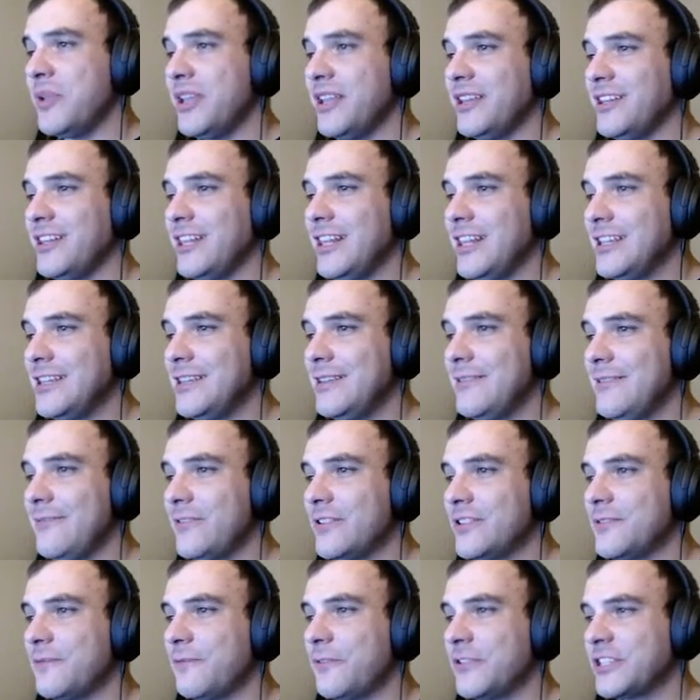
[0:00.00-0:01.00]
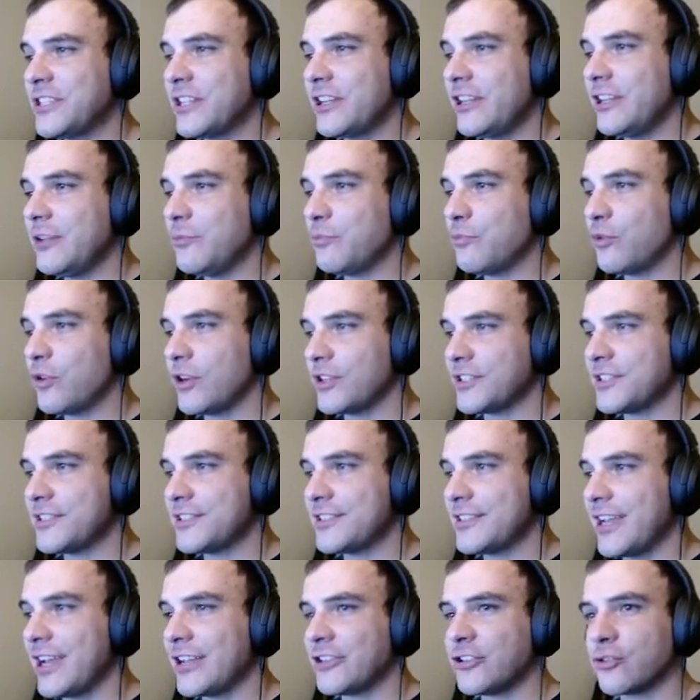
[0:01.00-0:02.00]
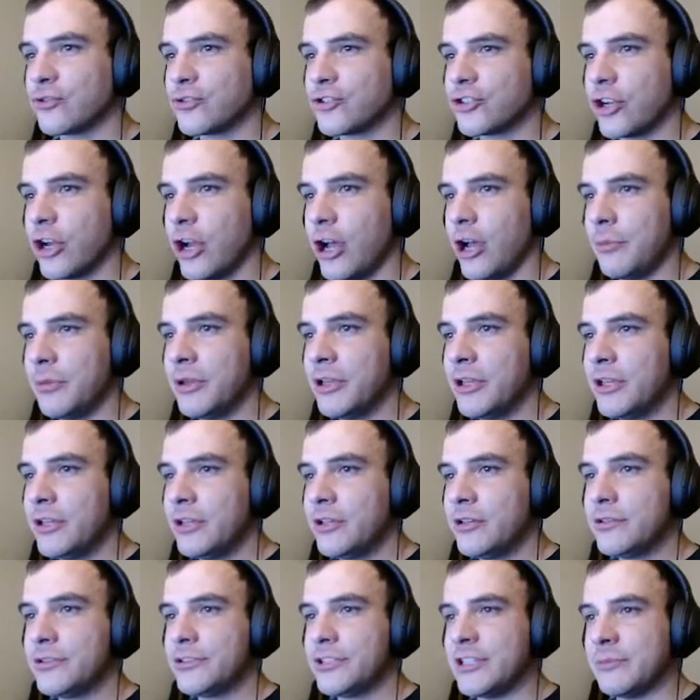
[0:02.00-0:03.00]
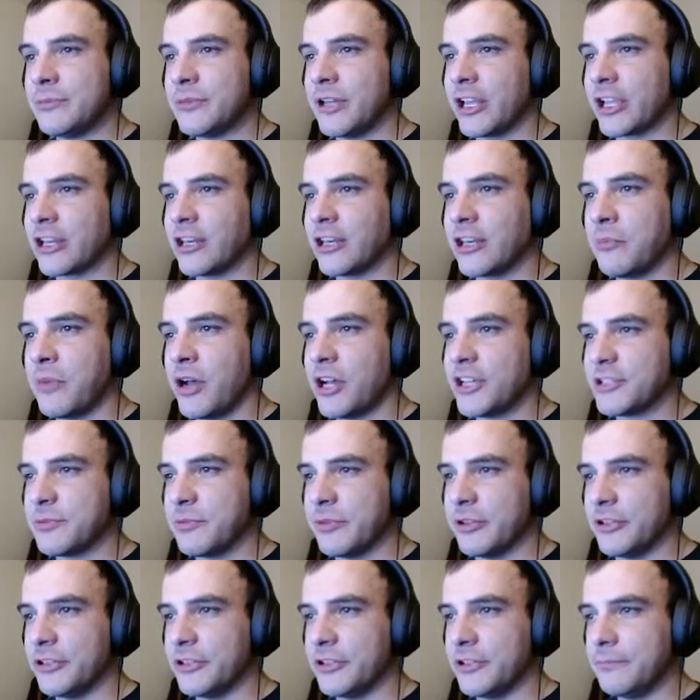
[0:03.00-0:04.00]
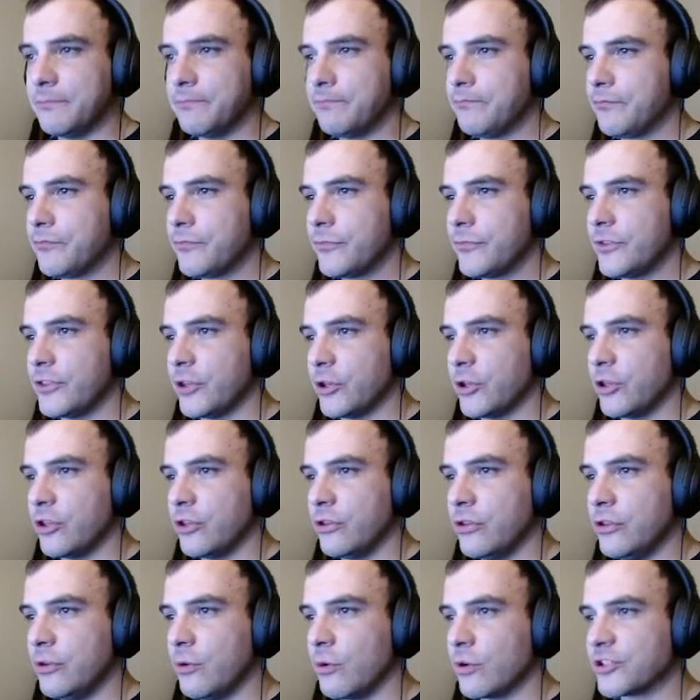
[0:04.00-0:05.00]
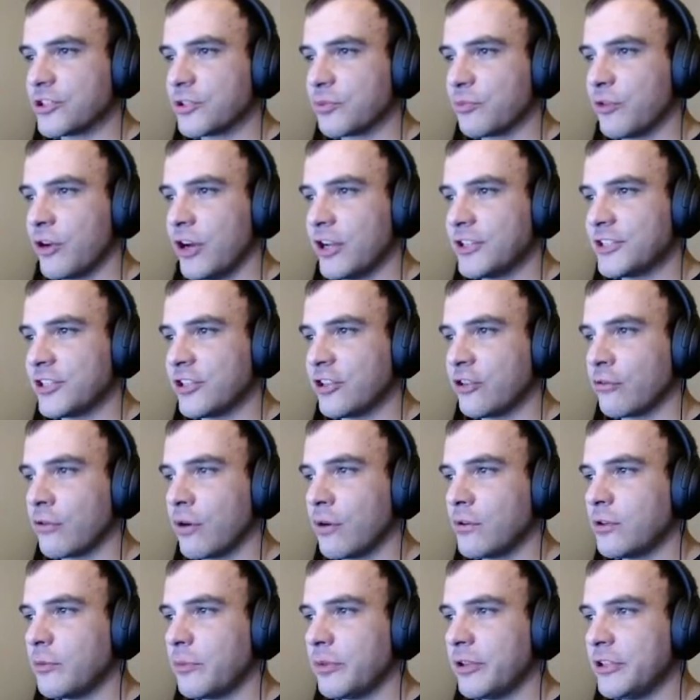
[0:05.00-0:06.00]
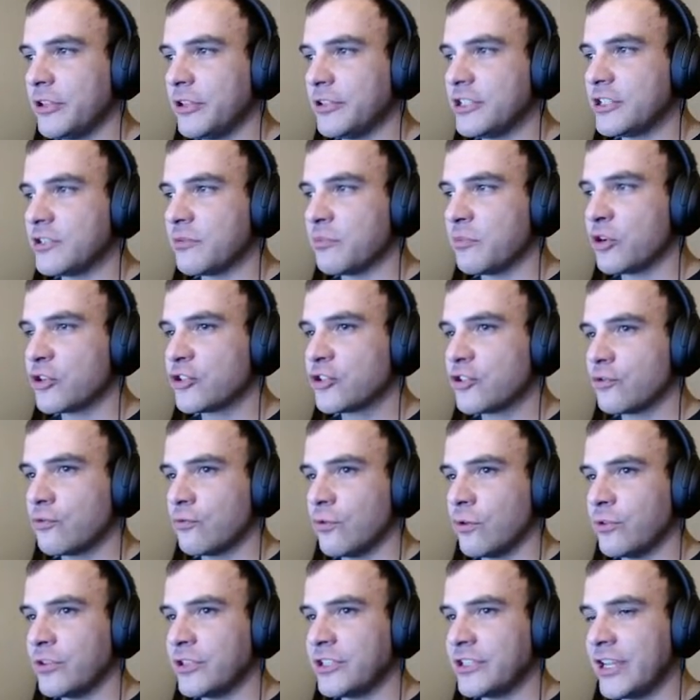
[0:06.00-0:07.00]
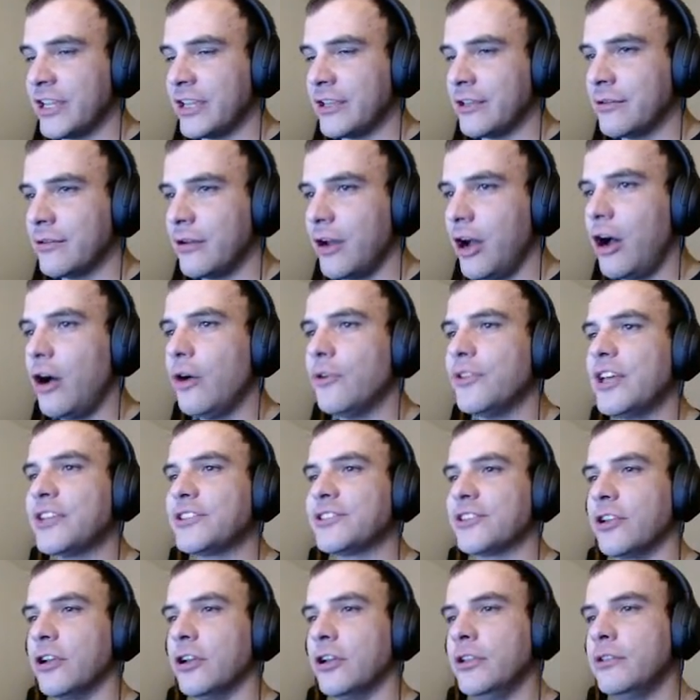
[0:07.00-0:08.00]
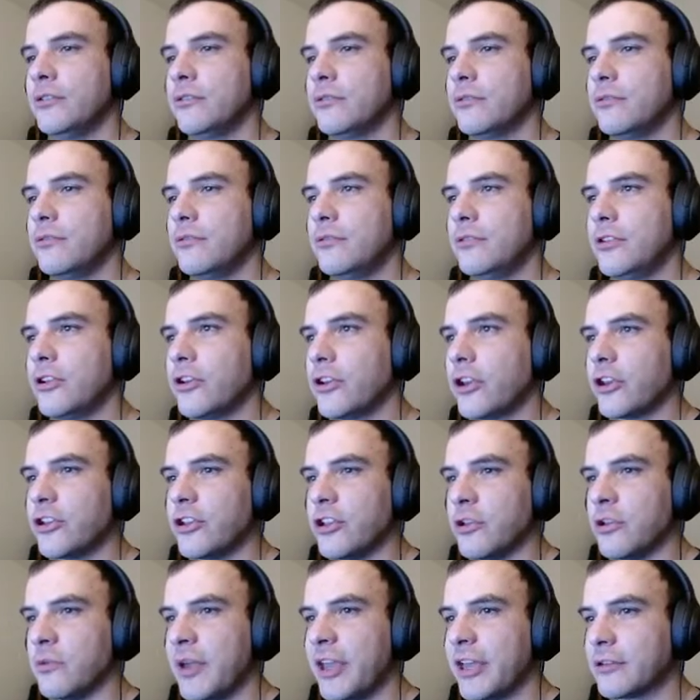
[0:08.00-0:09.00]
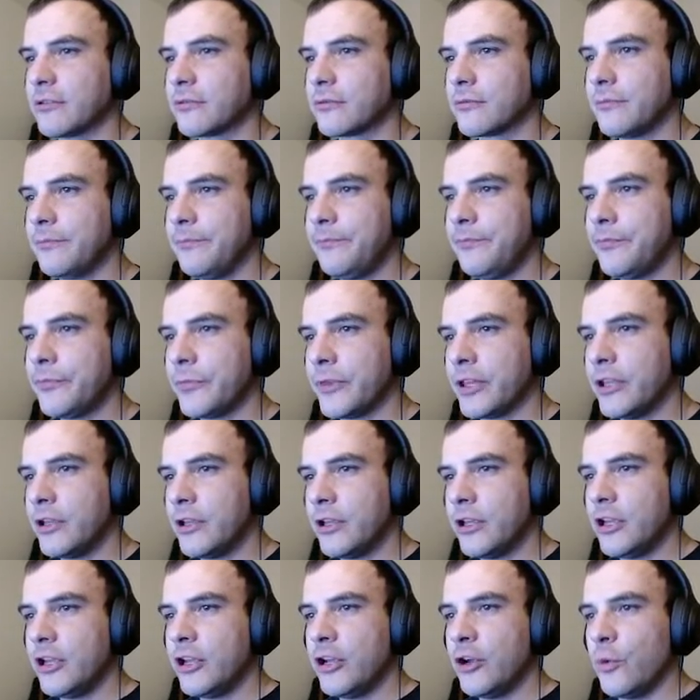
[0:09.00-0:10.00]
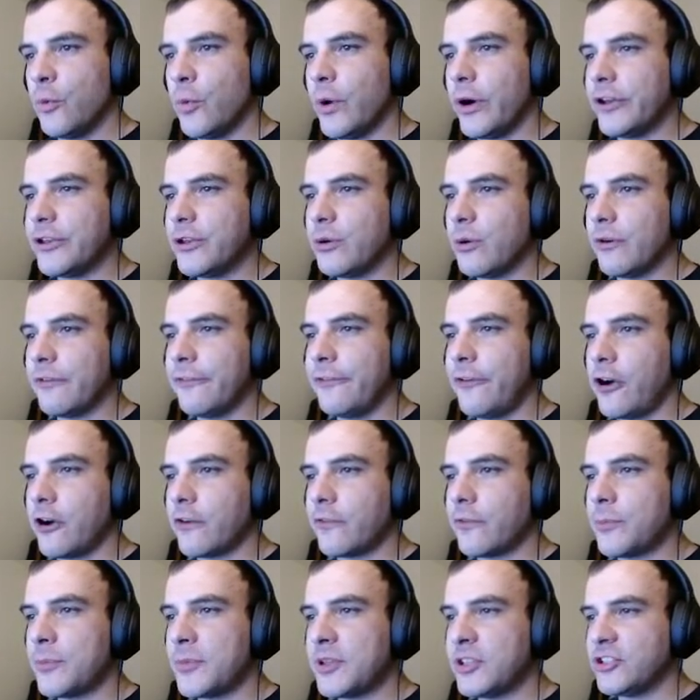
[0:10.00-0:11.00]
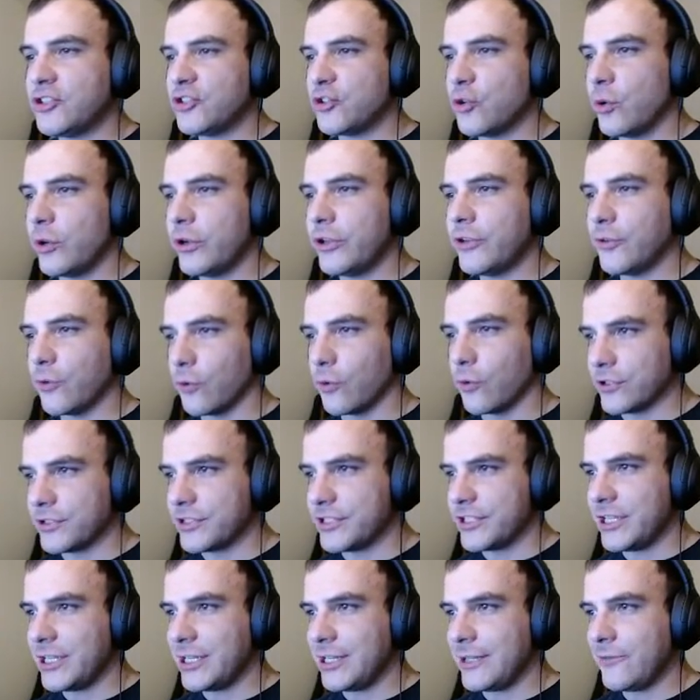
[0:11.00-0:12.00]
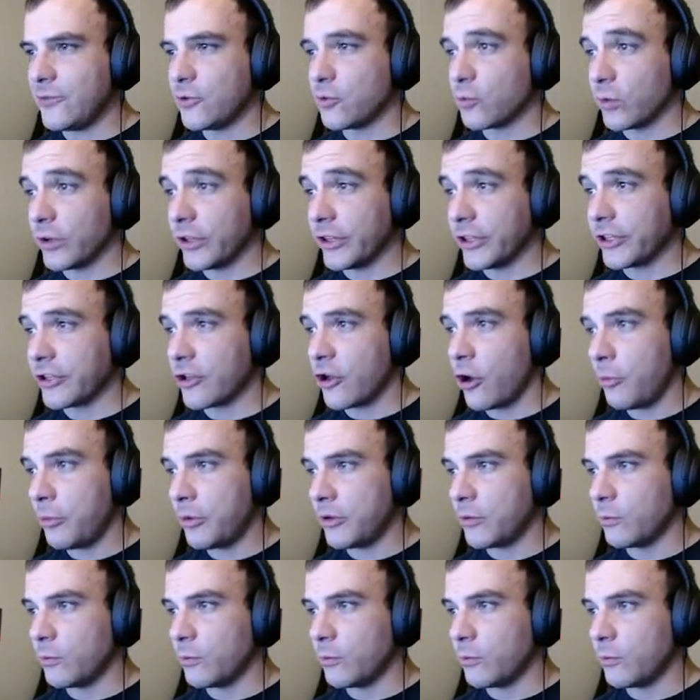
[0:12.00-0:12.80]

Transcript: even physically present at your job seemed like an impossibility. Though you are surprised at your own ability to push through the day. Oh, that's good. Good on you, man. While you are far from enjoying or indeed even really coping